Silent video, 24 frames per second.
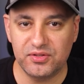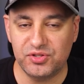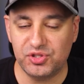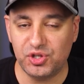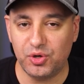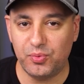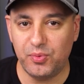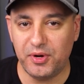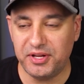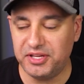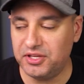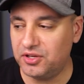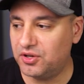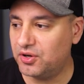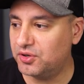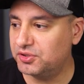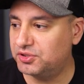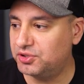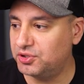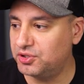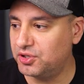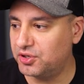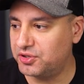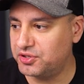So when you go
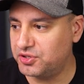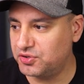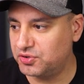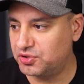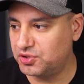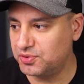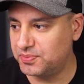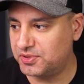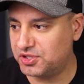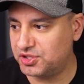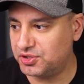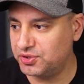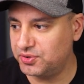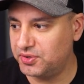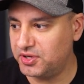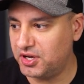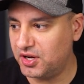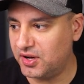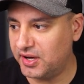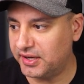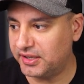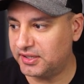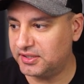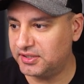to your YouTube
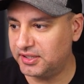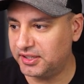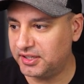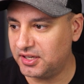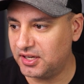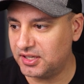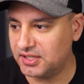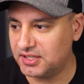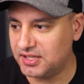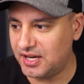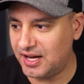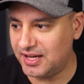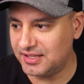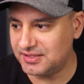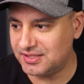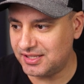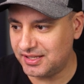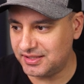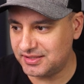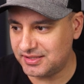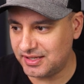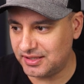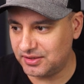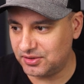studio and click on
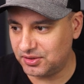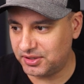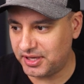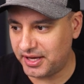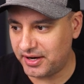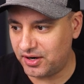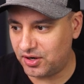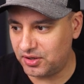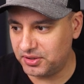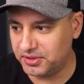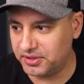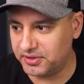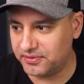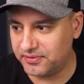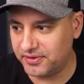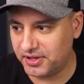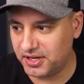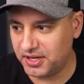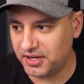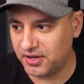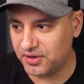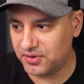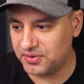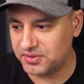content and look at all your
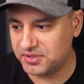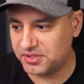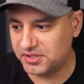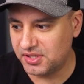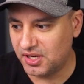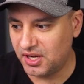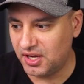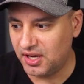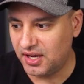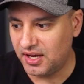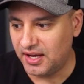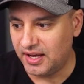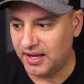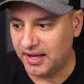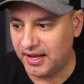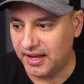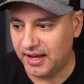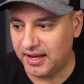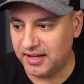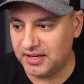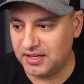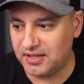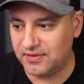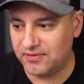videos,
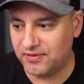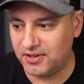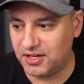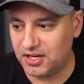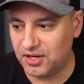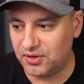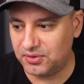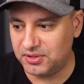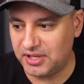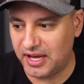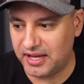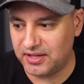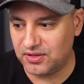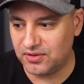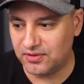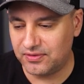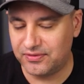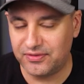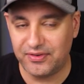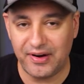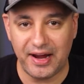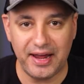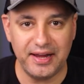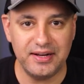any video that
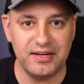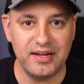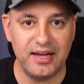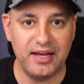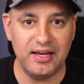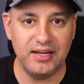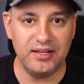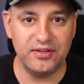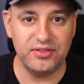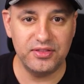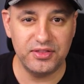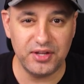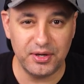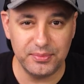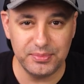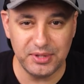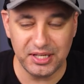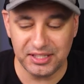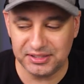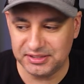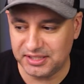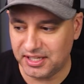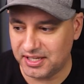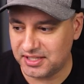you've ran a
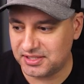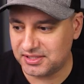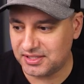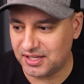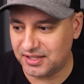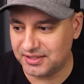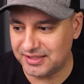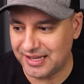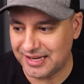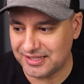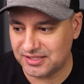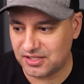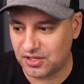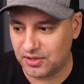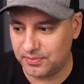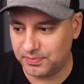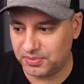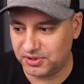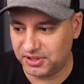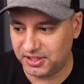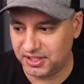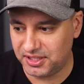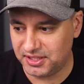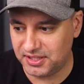thumbnail test on that's
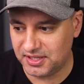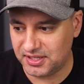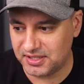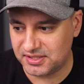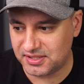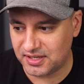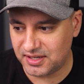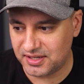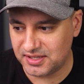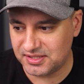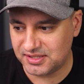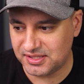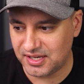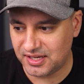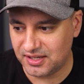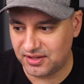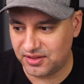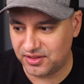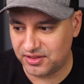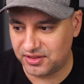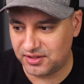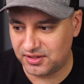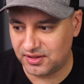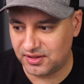complete, it's gonna say
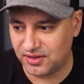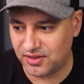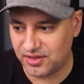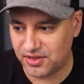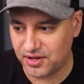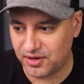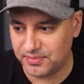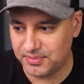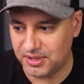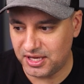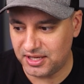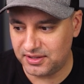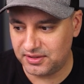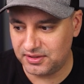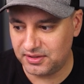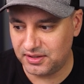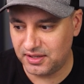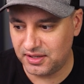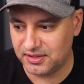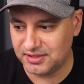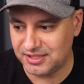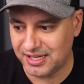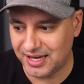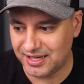thumbnail
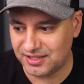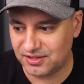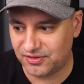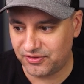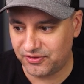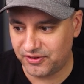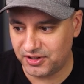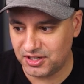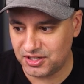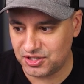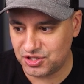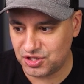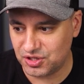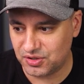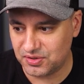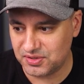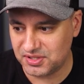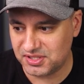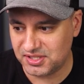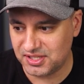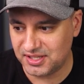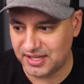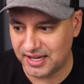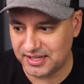test finish. You can
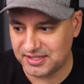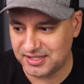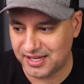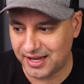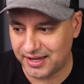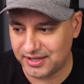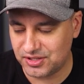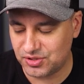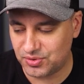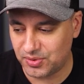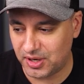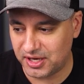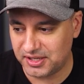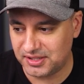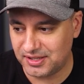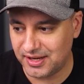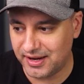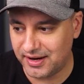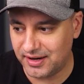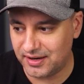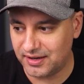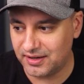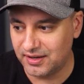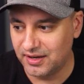see that text right
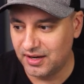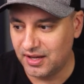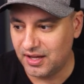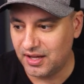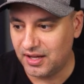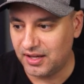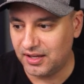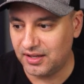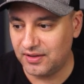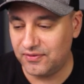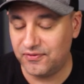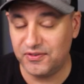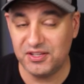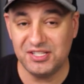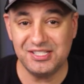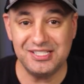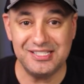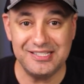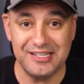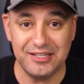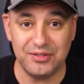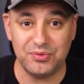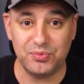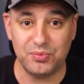there. If it's
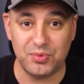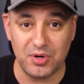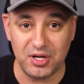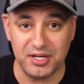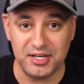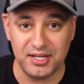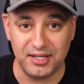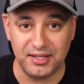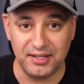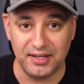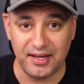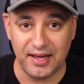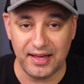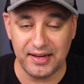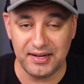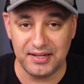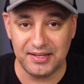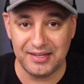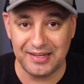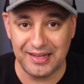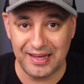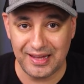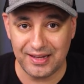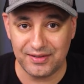still running and
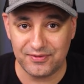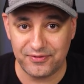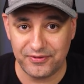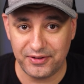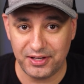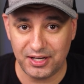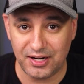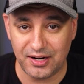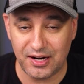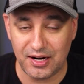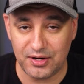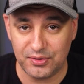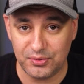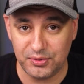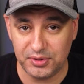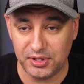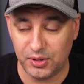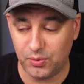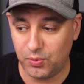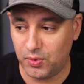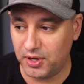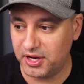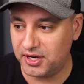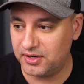it can't figure out who
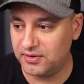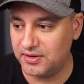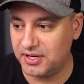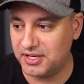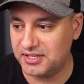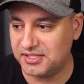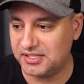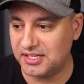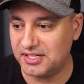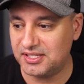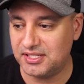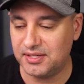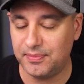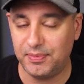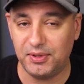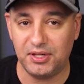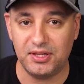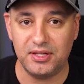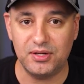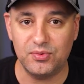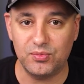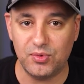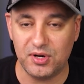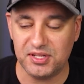the winner is, it
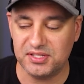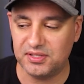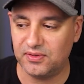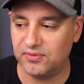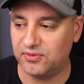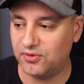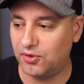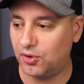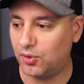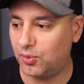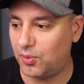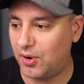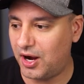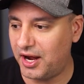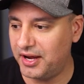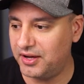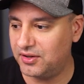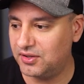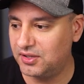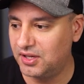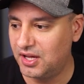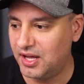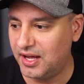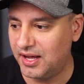typically runs it for a
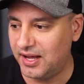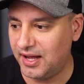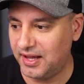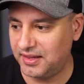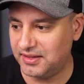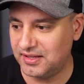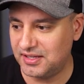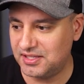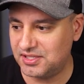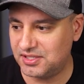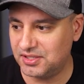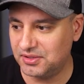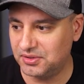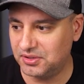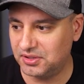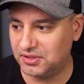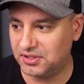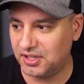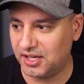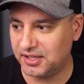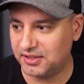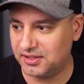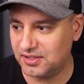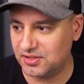while and they still look
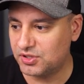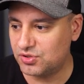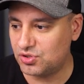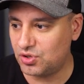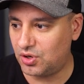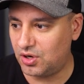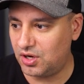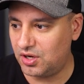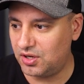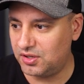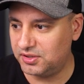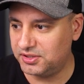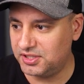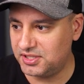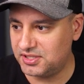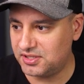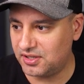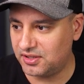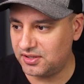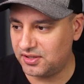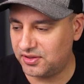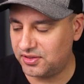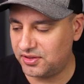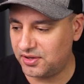like this. So all these
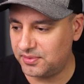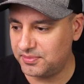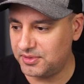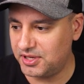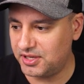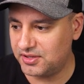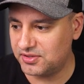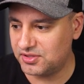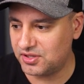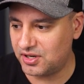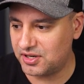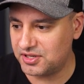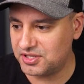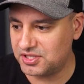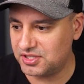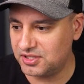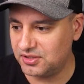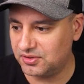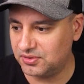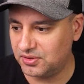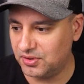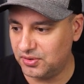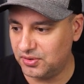other thumbnails are still